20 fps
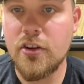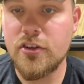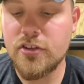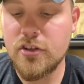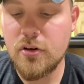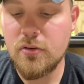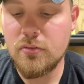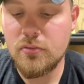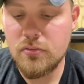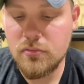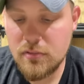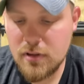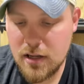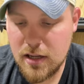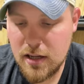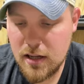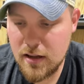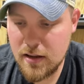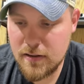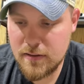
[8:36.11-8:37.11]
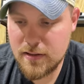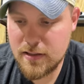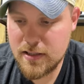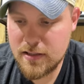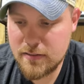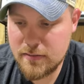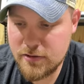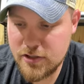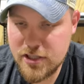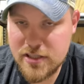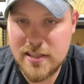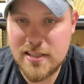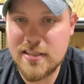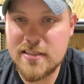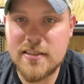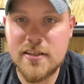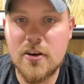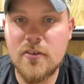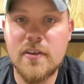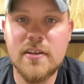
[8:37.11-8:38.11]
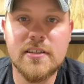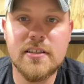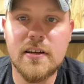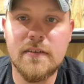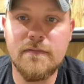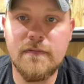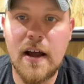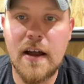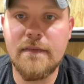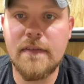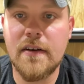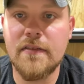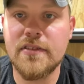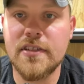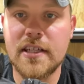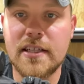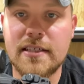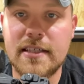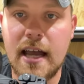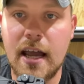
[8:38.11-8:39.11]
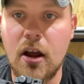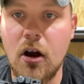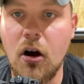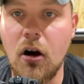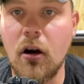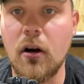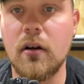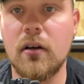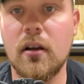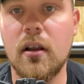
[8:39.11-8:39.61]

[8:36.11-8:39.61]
So just consider this a 5.56 AR.